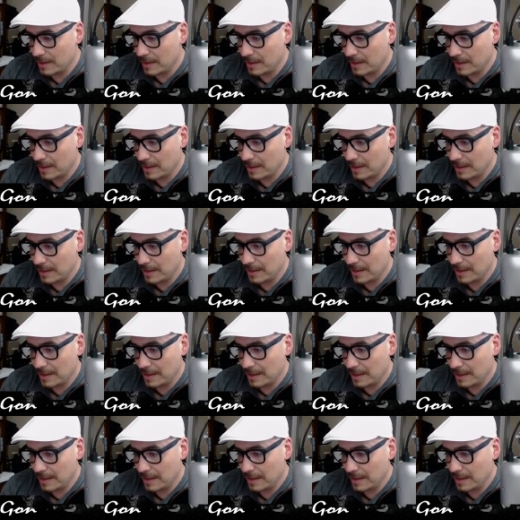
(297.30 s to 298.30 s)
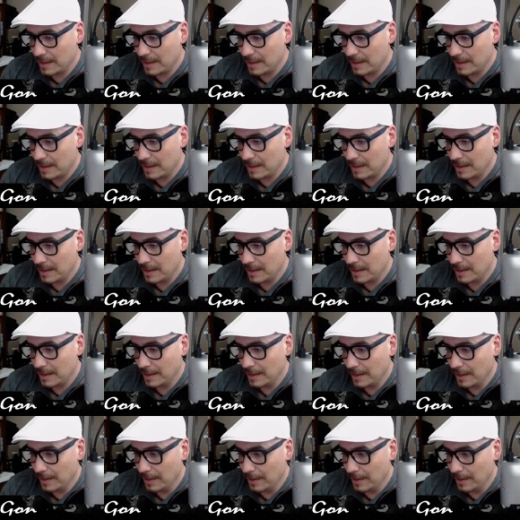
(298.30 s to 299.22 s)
Nobody speaks.